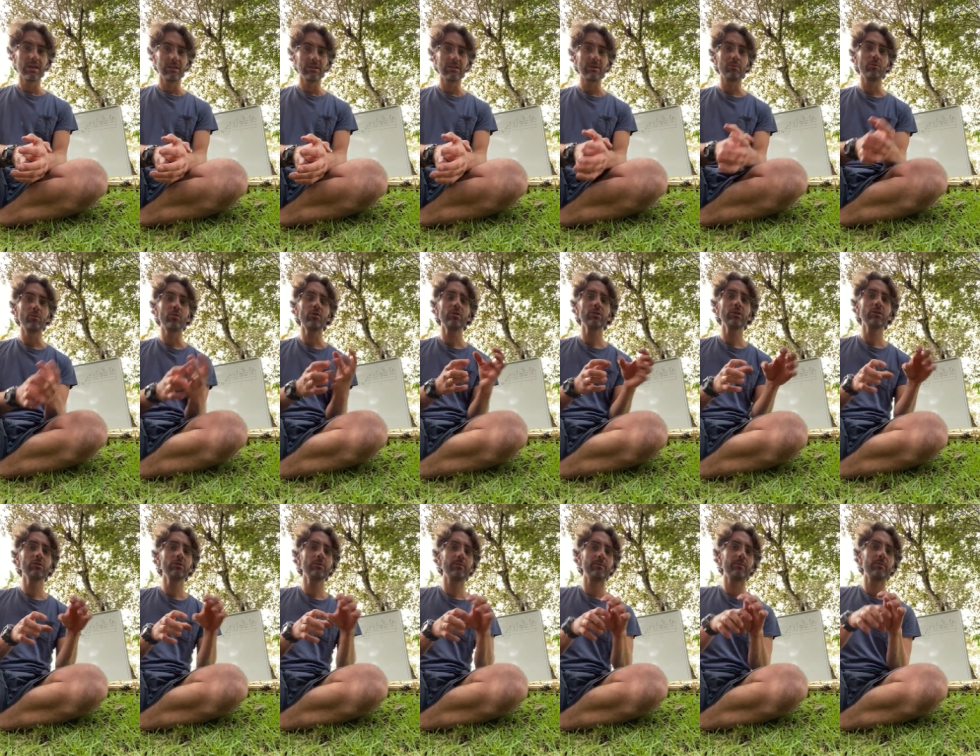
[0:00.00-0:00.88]
The more
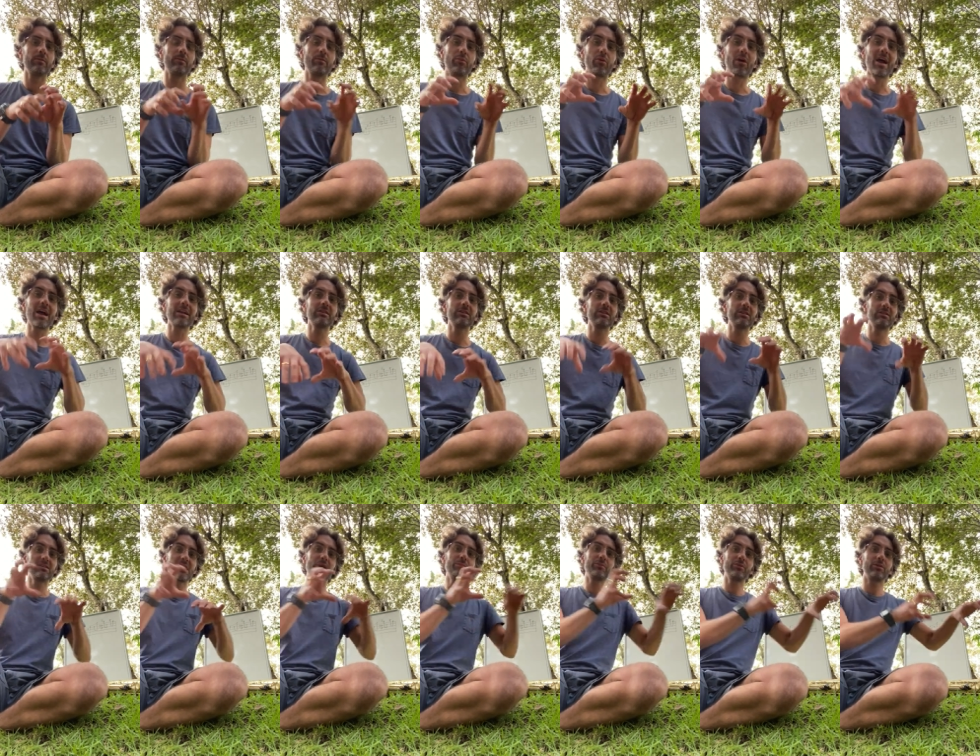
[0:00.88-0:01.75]
you
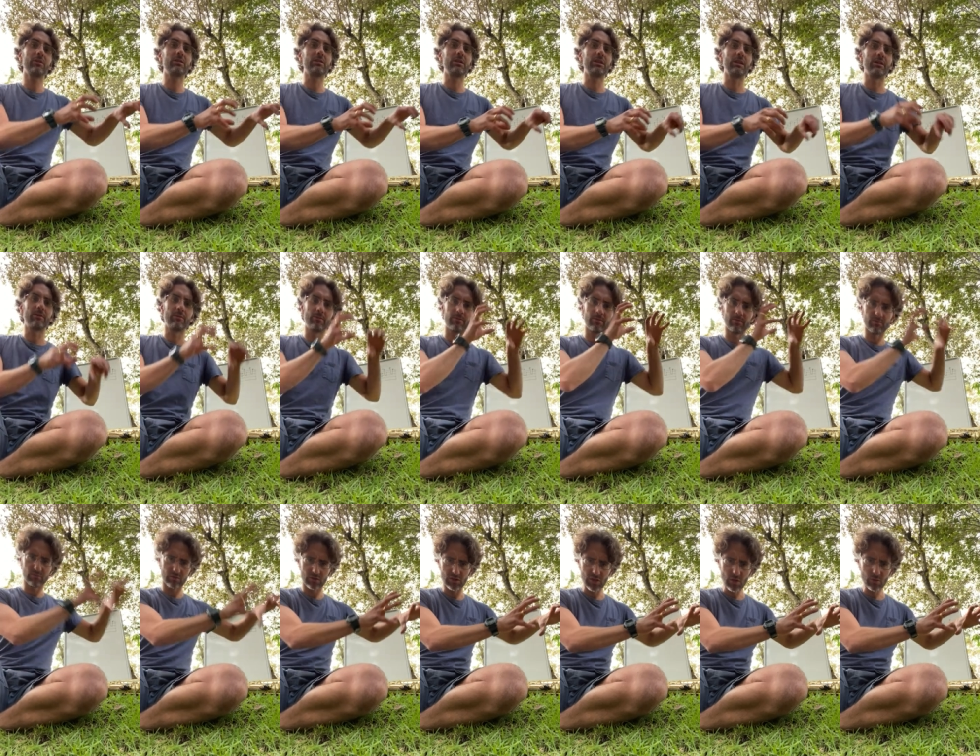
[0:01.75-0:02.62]
practice separately,
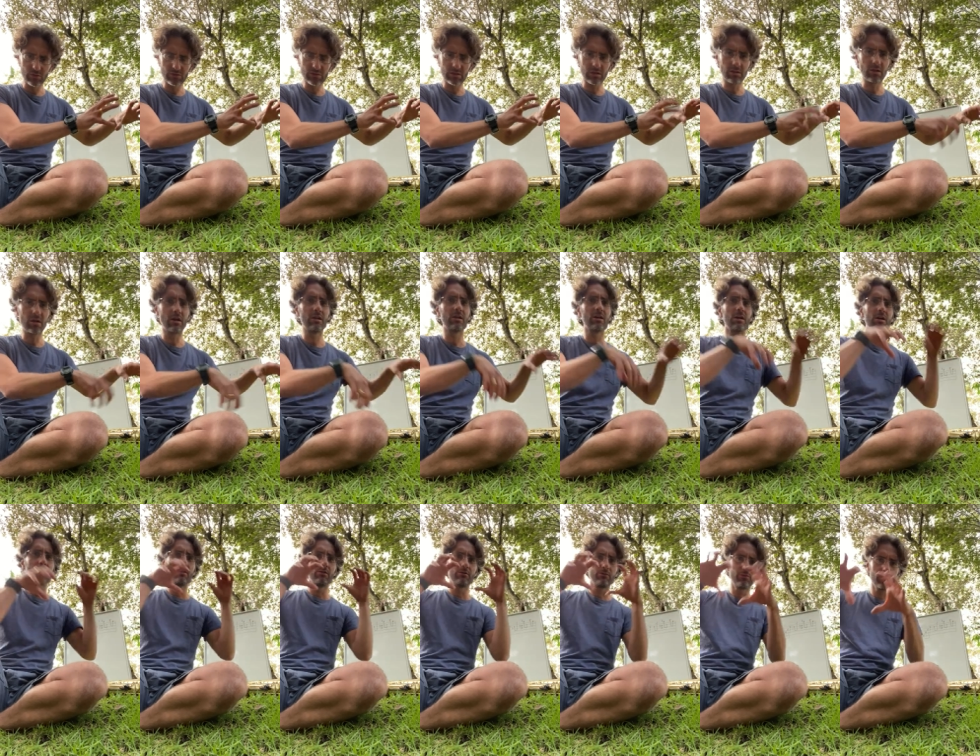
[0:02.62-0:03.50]
notes a lot,
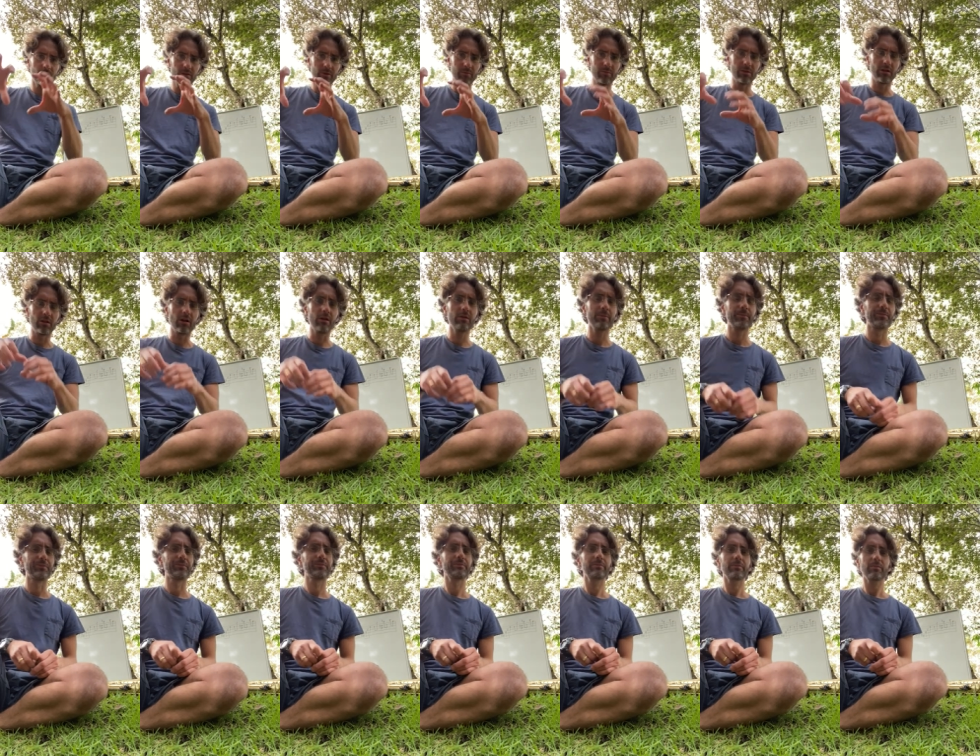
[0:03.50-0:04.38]
rhythm a lot,
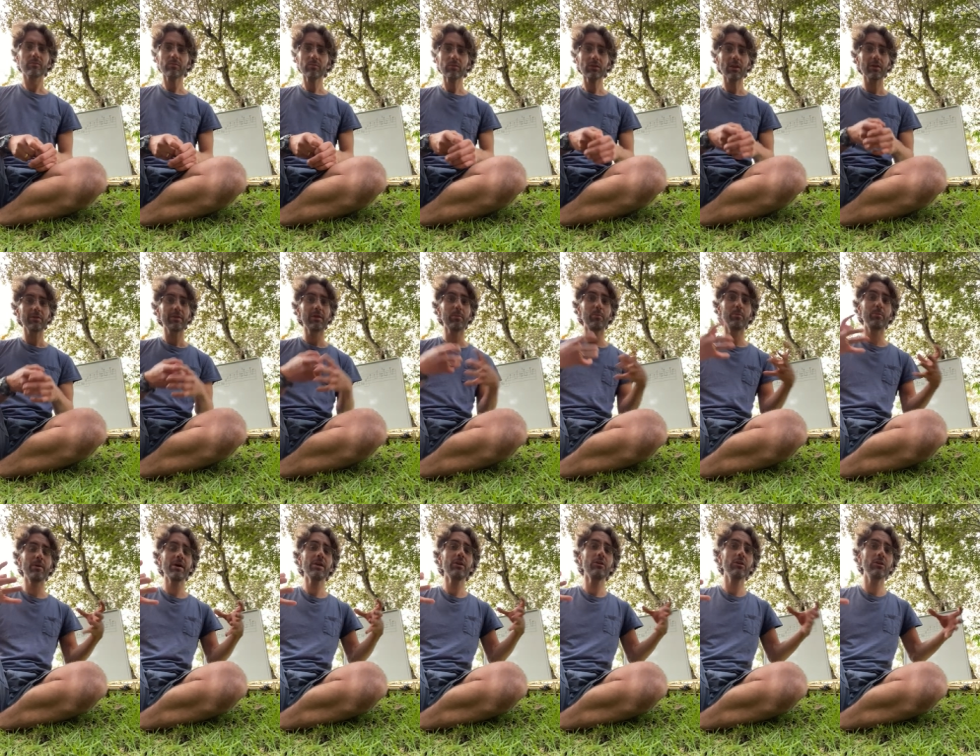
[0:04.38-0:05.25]
the
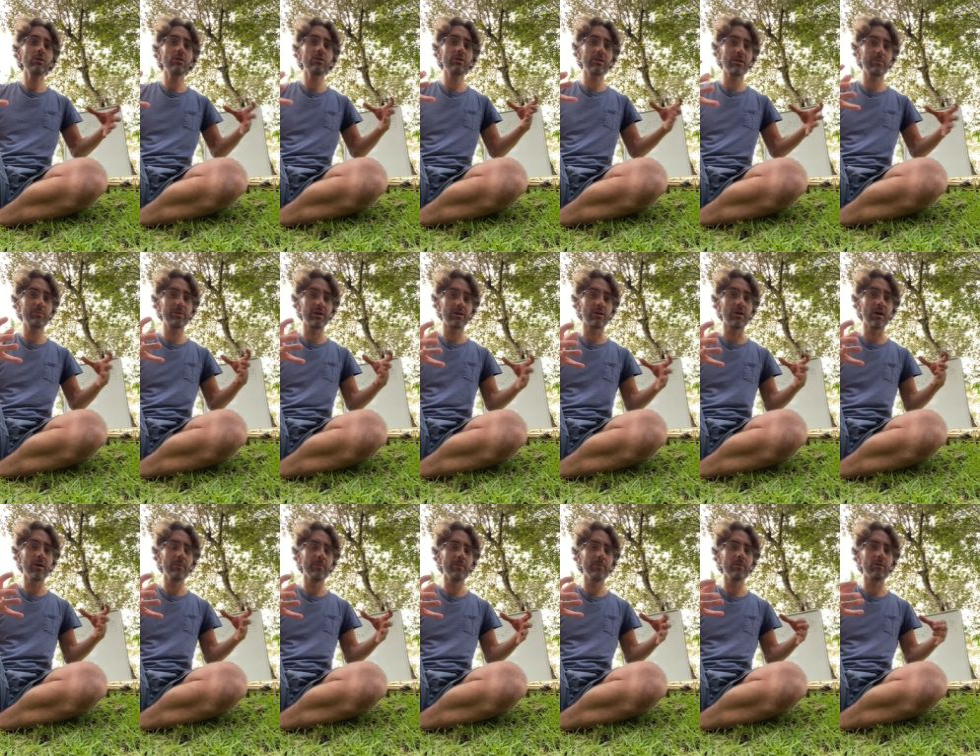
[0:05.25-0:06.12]
better you're gonna
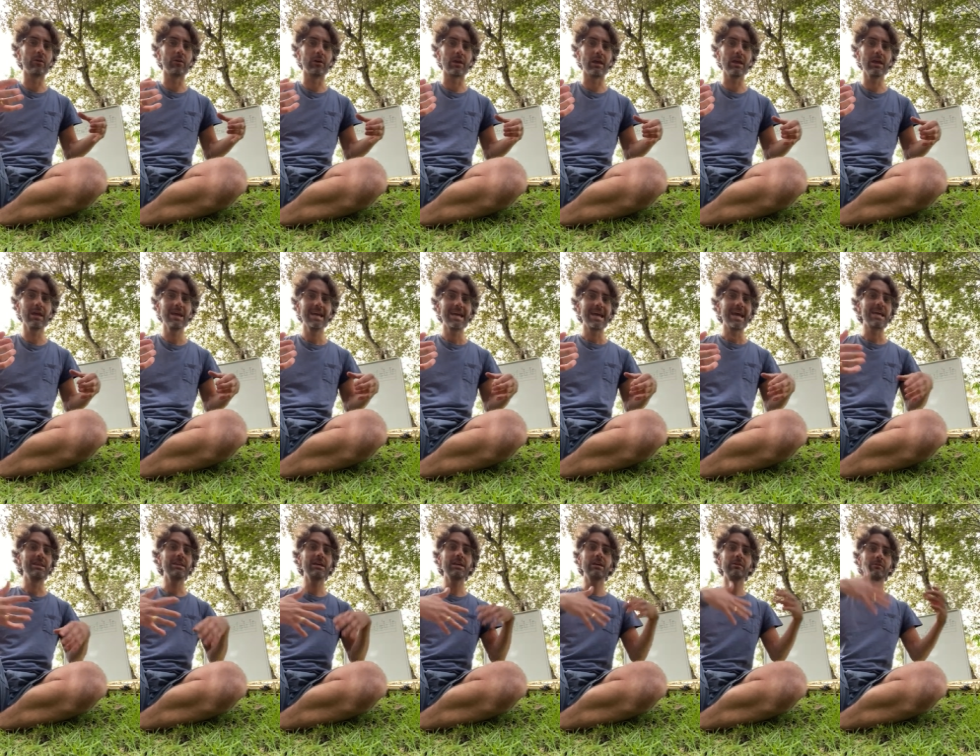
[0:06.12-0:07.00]
become, okay?
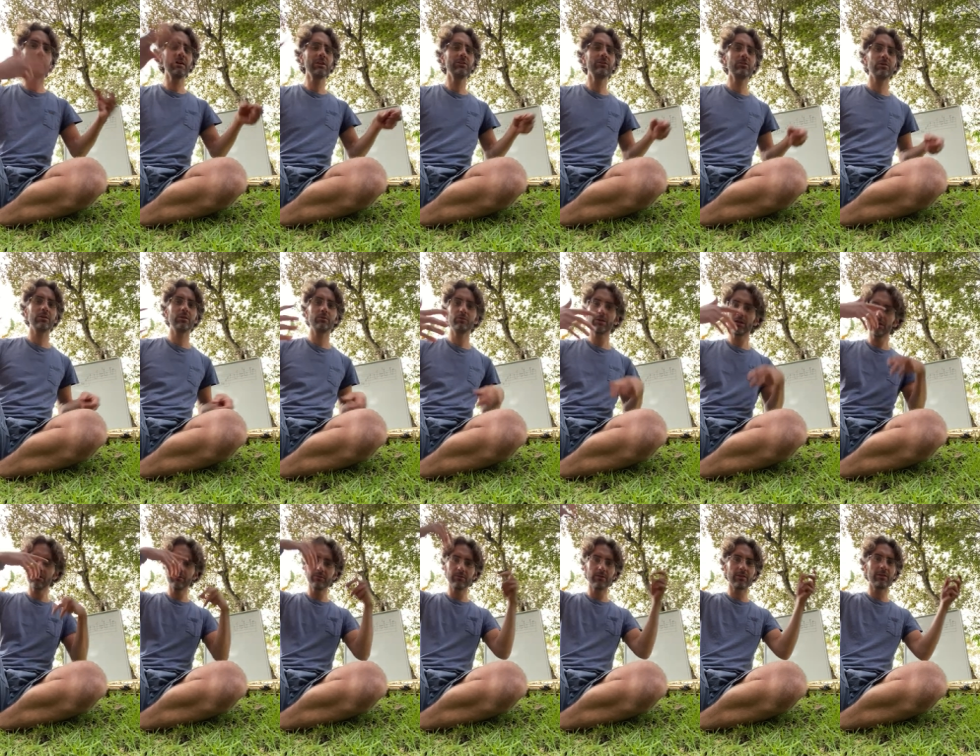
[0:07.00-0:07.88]
And then eventually,
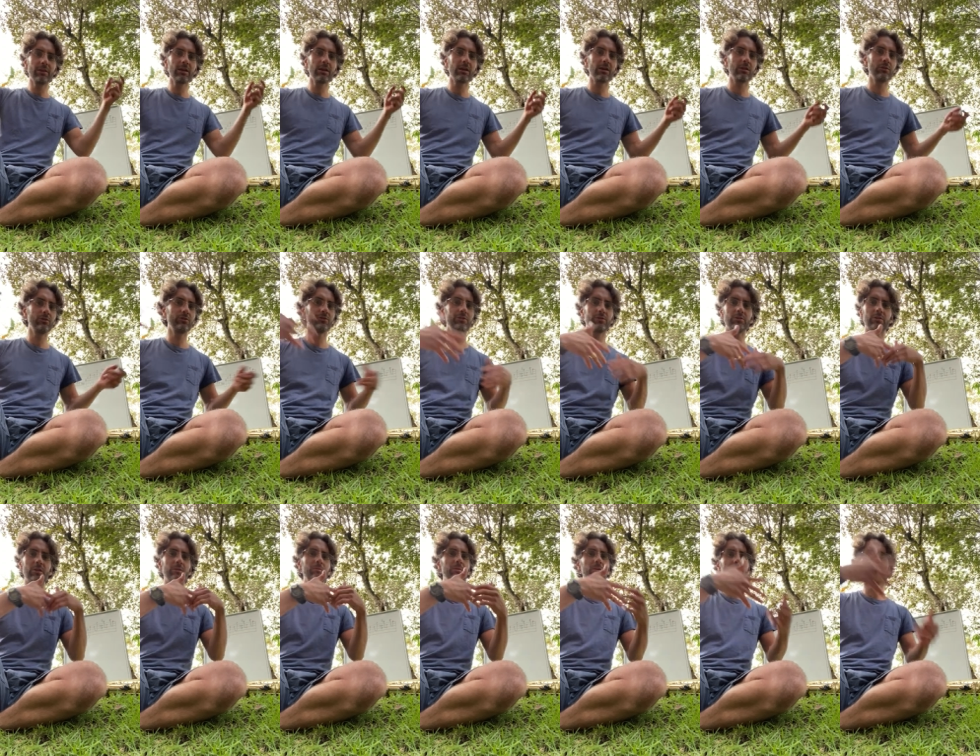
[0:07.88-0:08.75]
without even thinking, you're just
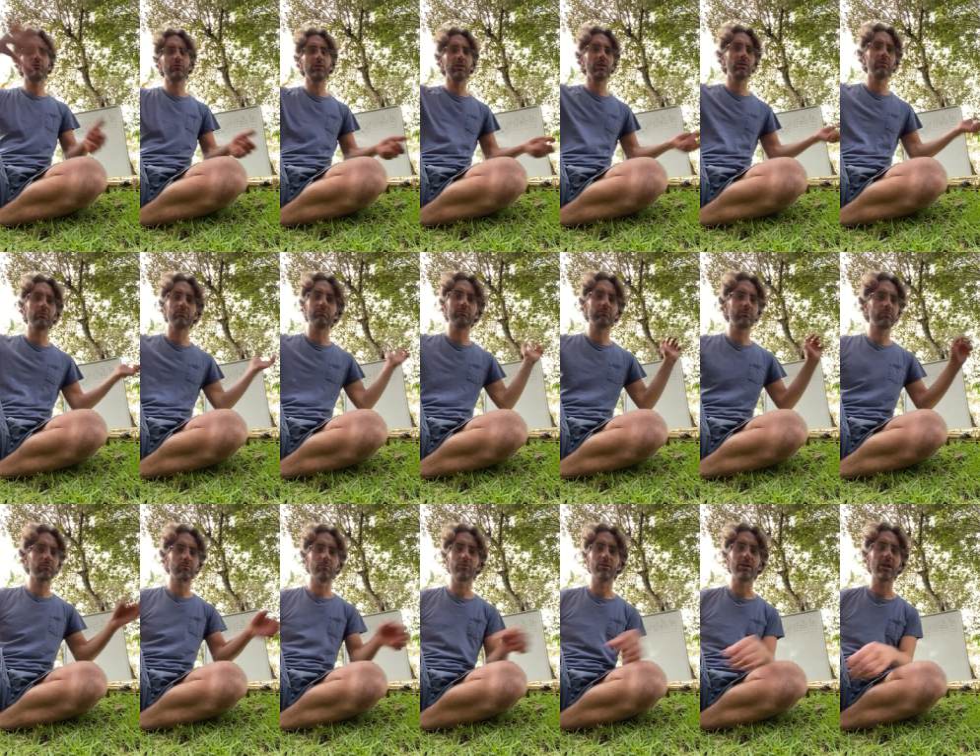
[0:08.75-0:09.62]
gonna be reading
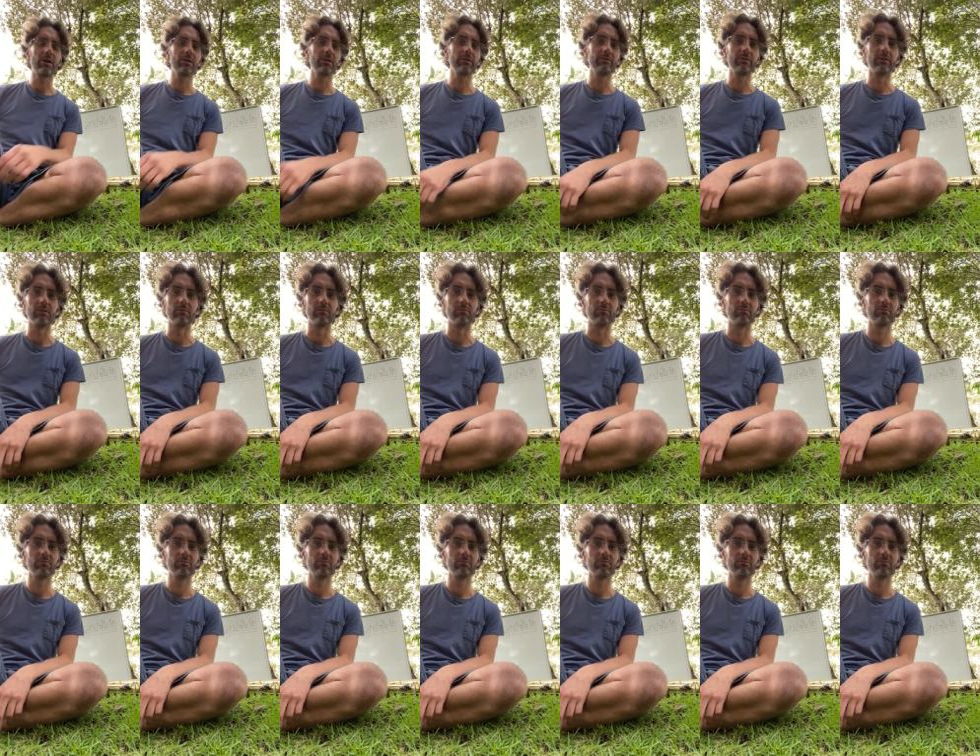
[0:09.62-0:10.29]
without even